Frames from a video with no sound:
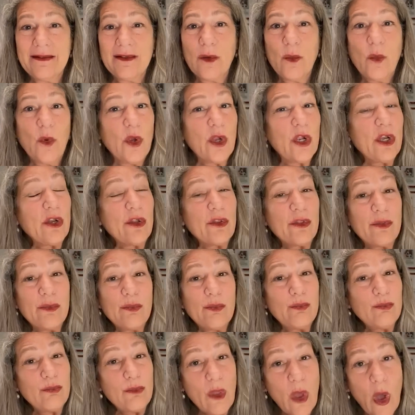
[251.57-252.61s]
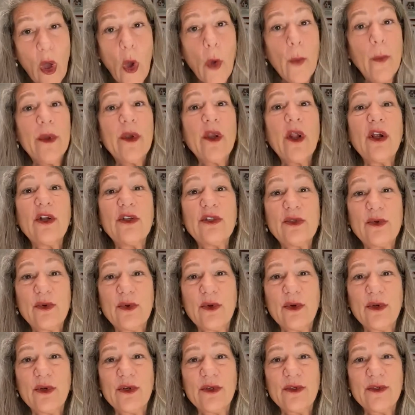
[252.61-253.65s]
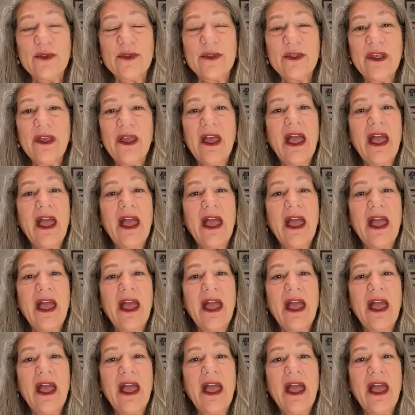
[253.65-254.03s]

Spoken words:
we're going to open our doors